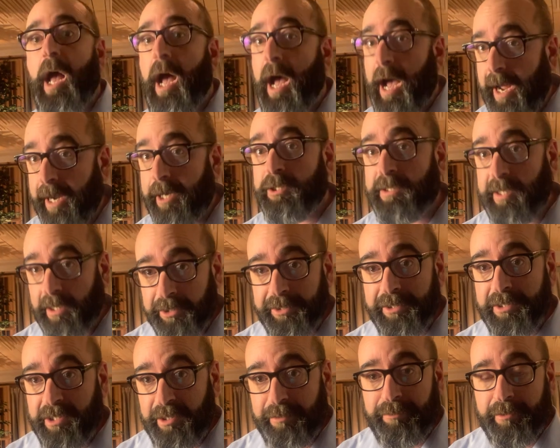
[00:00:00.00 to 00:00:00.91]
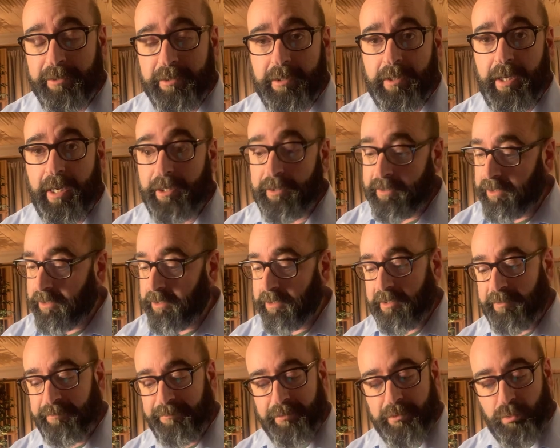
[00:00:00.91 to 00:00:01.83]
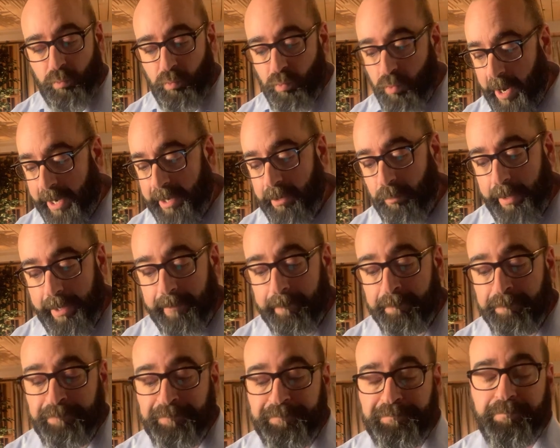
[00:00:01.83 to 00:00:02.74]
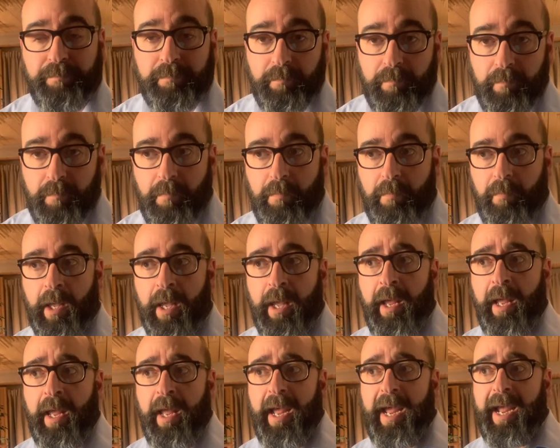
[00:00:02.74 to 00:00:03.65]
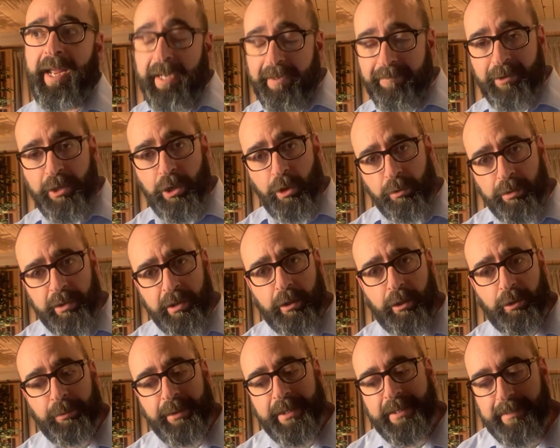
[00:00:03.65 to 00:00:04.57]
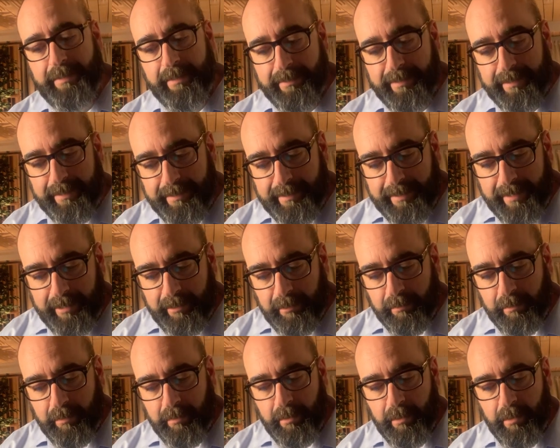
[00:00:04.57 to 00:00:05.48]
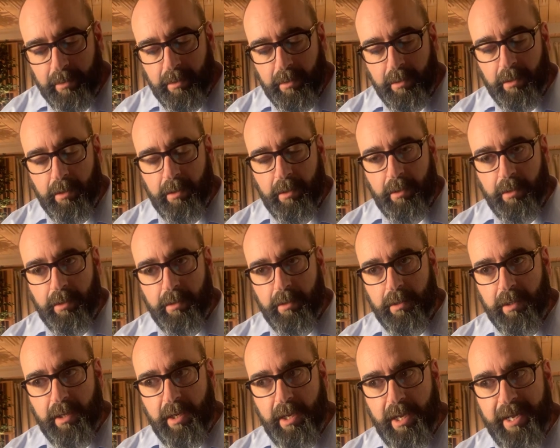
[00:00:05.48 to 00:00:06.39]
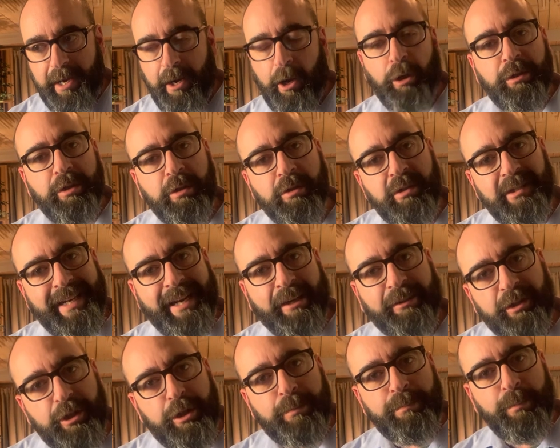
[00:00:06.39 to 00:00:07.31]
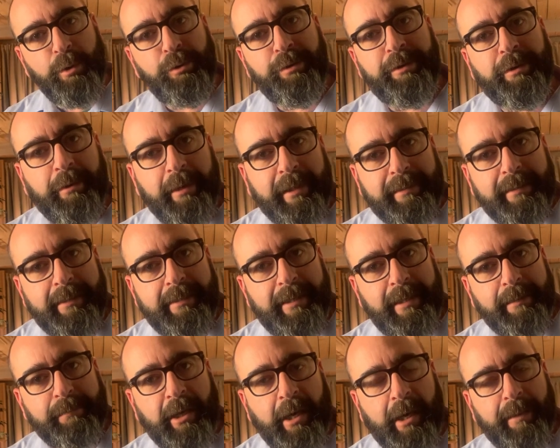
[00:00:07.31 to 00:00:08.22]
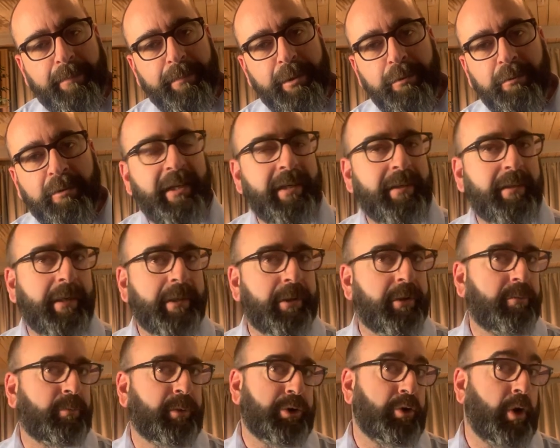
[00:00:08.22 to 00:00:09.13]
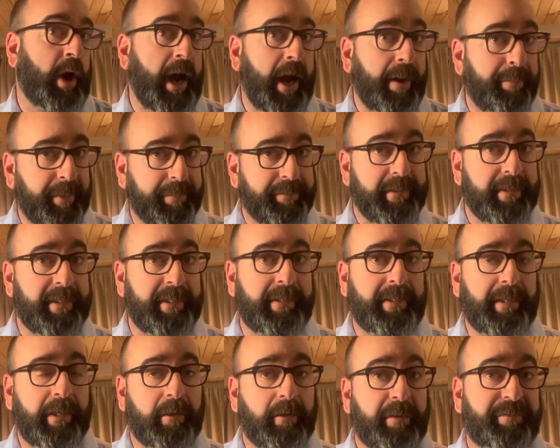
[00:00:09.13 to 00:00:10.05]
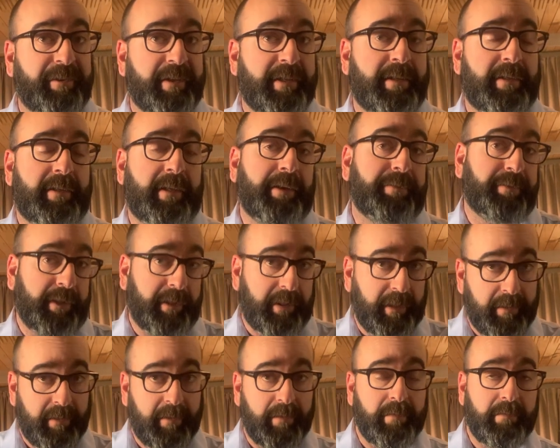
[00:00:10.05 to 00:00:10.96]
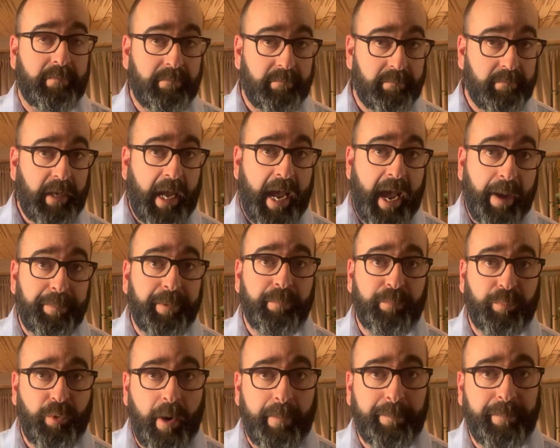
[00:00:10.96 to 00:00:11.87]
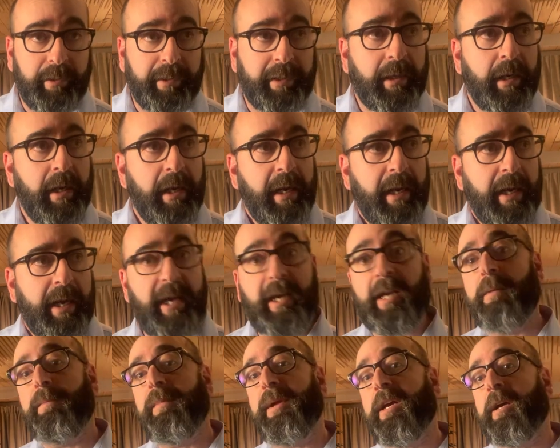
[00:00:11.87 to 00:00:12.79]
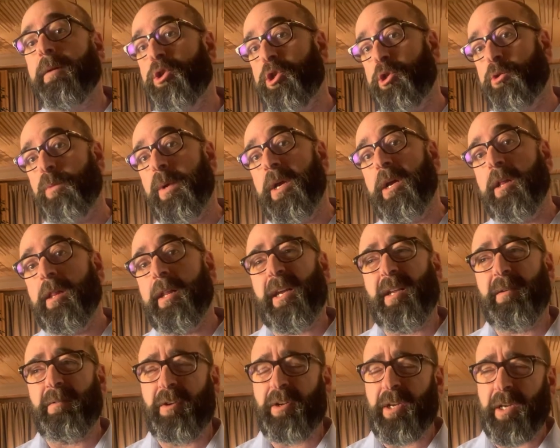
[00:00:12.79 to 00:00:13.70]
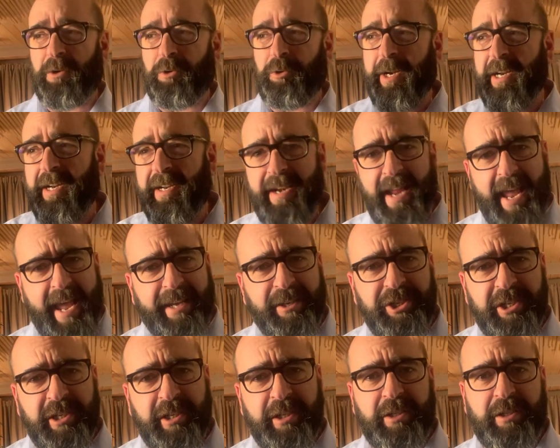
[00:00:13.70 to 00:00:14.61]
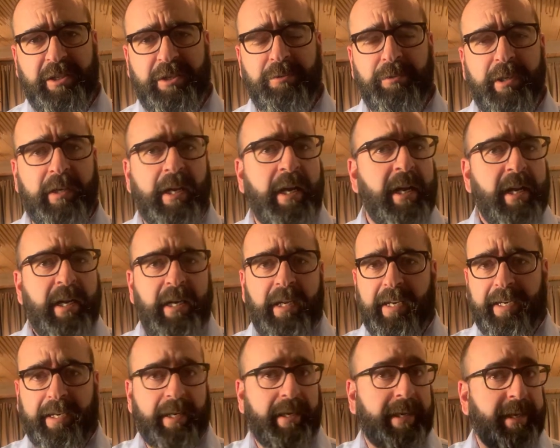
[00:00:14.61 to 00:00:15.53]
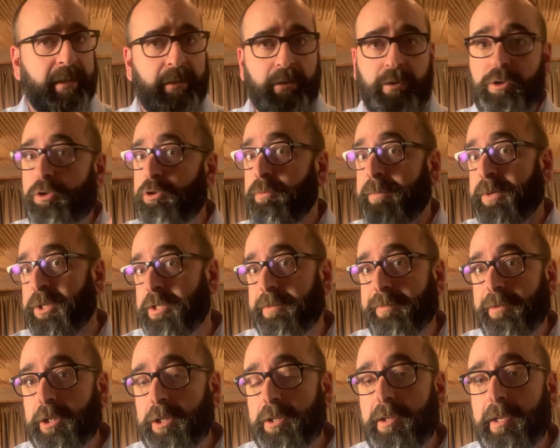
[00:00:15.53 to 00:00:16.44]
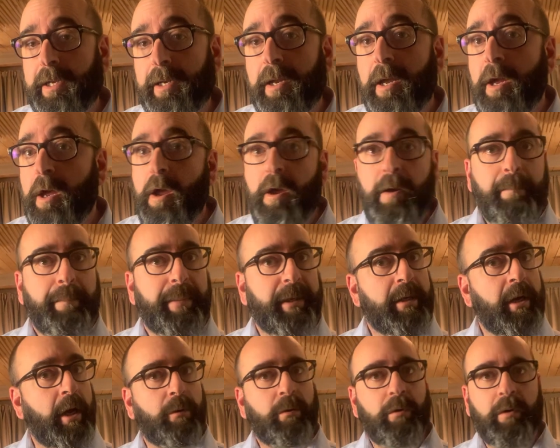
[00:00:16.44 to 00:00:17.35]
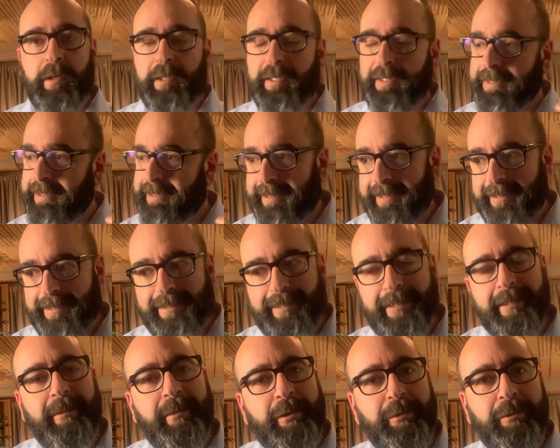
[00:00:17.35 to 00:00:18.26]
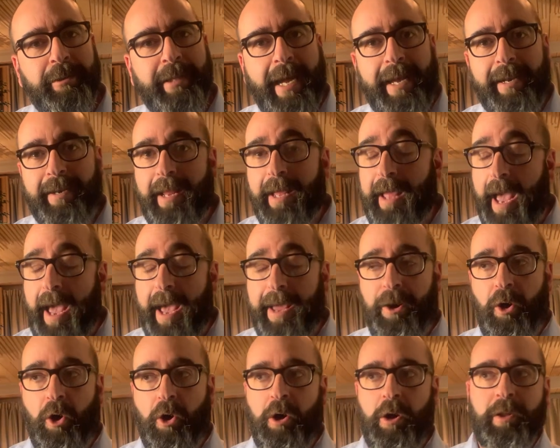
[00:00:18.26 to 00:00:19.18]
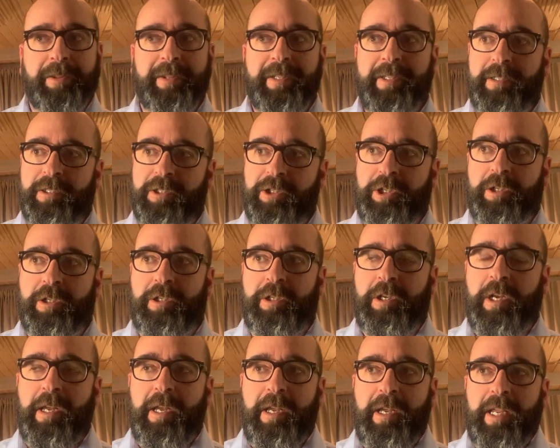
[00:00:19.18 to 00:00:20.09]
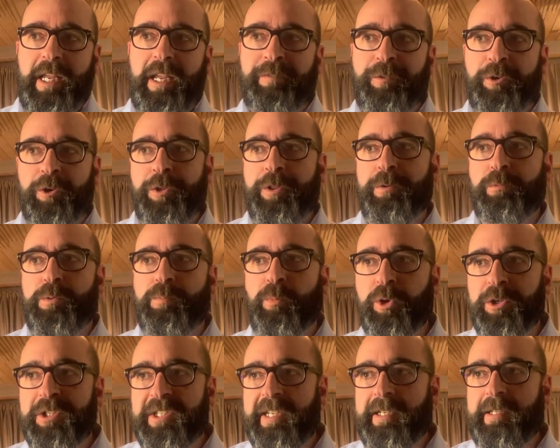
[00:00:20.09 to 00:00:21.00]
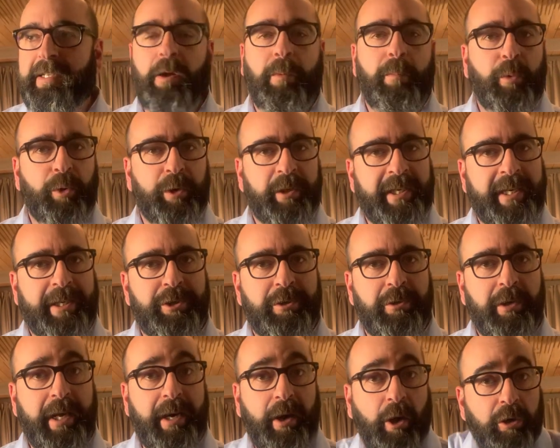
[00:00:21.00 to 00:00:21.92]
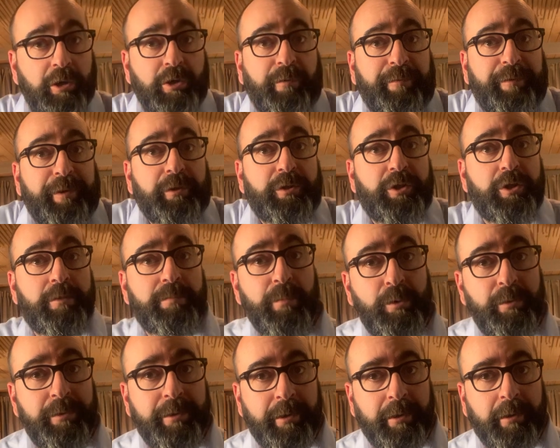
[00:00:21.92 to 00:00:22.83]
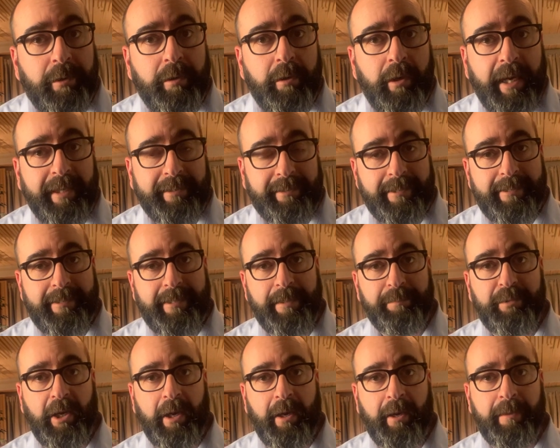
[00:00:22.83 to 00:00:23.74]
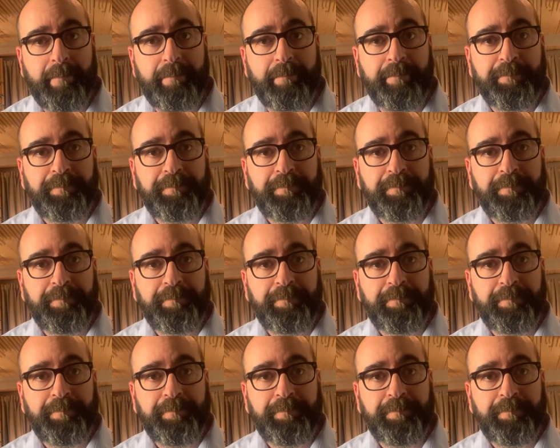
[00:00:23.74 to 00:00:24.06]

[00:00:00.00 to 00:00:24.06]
i could tell the difference i could tell the difference right away and even though it increased the detail it also sounded smoother at the same time you think like when you hype up the detail if it's if it doesn't happen properly, it can become shrill, it can create an edginess to it. Like, again, too much of a good thing. But no, this didn't do that at all. This just, even though there was more detail, more texture, it also felt smoother at the same time.